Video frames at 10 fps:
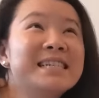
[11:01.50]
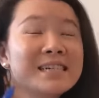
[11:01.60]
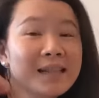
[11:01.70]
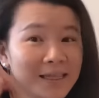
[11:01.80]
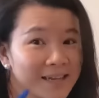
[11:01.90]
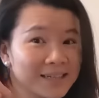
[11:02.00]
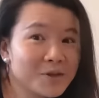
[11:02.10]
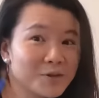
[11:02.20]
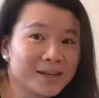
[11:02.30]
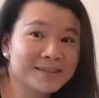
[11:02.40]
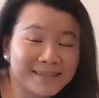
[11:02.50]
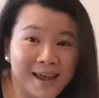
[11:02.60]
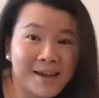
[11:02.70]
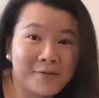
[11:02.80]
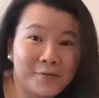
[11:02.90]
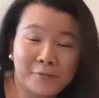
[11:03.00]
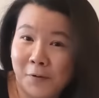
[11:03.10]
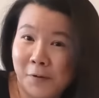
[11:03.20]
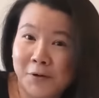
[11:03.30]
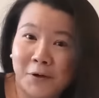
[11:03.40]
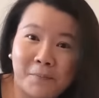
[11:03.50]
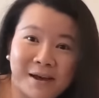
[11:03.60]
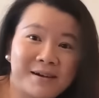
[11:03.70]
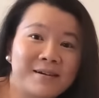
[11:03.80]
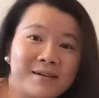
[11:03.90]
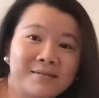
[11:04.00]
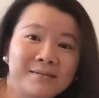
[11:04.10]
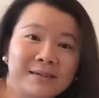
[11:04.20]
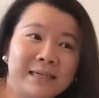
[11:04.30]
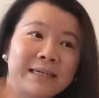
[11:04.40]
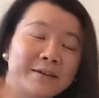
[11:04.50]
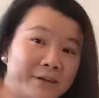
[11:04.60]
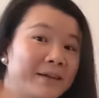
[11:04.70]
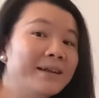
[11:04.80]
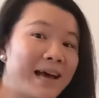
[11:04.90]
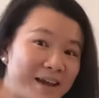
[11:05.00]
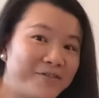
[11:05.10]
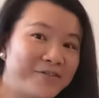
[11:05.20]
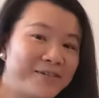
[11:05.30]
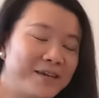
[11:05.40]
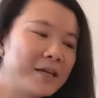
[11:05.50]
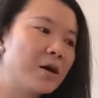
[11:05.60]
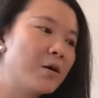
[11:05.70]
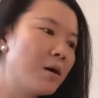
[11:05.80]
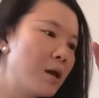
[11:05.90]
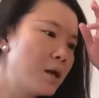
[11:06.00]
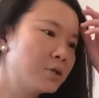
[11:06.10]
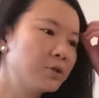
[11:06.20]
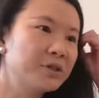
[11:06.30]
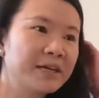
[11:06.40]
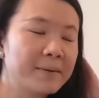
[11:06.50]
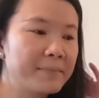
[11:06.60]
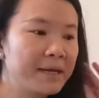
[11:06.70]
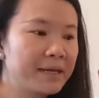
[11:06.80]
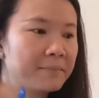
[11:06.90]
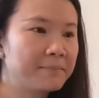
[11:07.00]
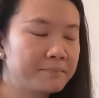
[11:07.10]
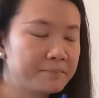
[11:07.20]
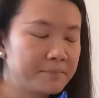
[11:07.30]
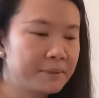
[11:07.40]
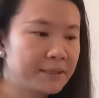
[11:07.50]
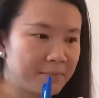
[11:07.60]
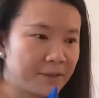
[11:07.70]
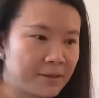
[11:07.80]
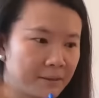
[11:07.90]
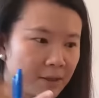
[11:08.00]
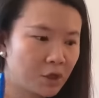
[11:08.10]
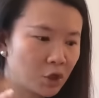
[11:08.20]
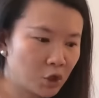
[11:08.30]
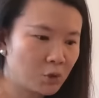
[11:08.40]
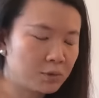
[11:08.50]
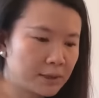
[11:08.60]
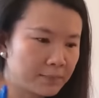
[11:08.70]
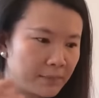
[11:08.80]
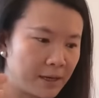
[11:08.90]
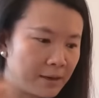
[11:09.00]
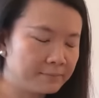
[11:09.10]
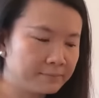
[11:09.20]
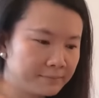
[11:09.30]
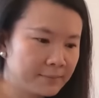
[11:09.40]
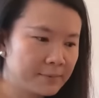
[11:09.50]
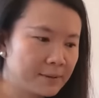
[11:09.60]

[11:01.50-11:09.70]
little things that you can say for your better living life, you know, so you can make it something huge, um,